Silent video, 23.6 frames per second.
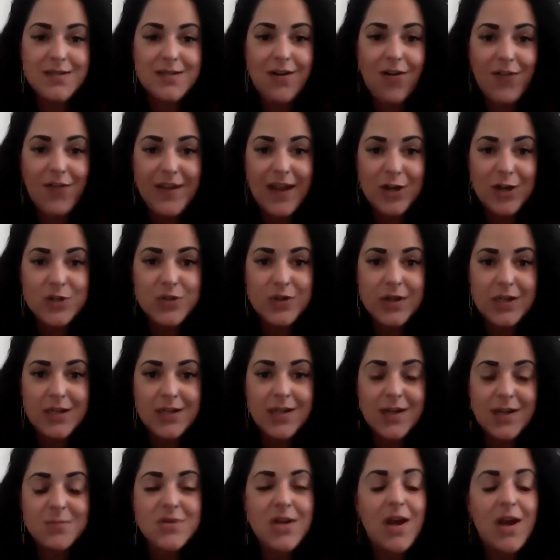on the extra
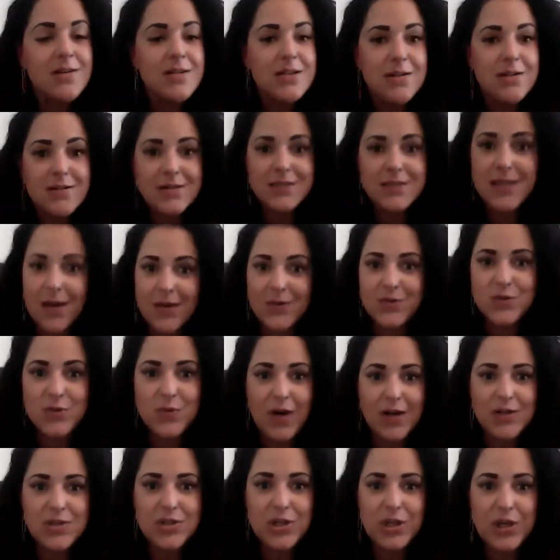income, talk to your sales
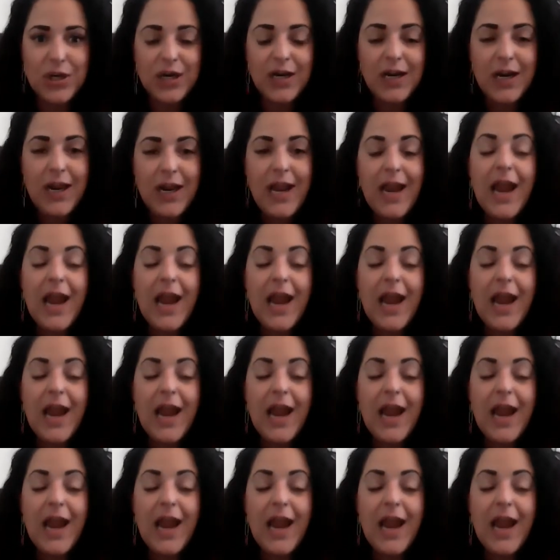director.